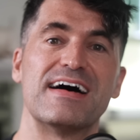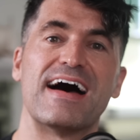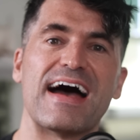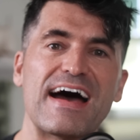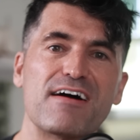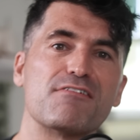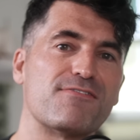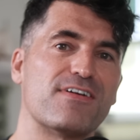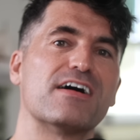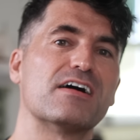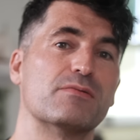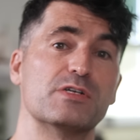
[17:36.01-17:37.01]
How
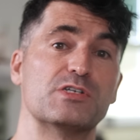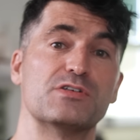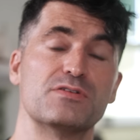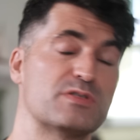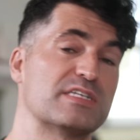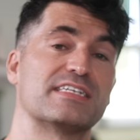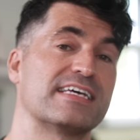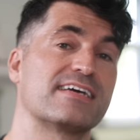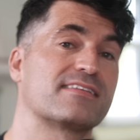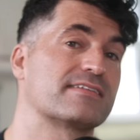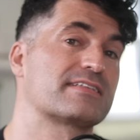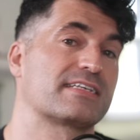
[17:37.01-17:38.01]
far we choose to
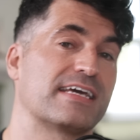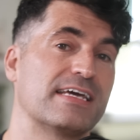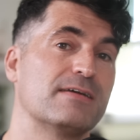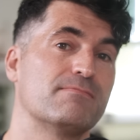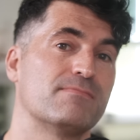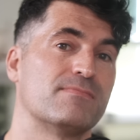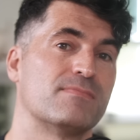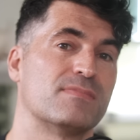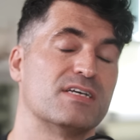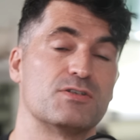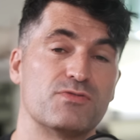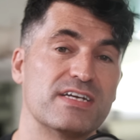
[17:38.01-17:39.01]
take this game
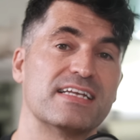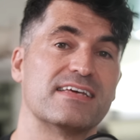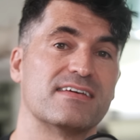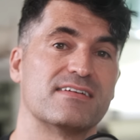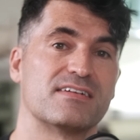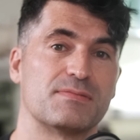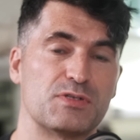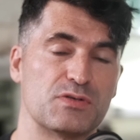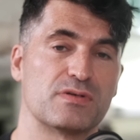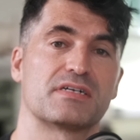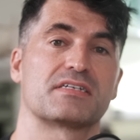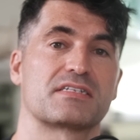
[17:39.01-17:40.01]
is really up to
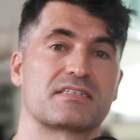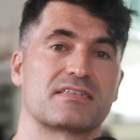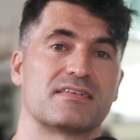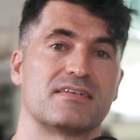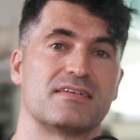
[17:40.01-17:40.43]
us.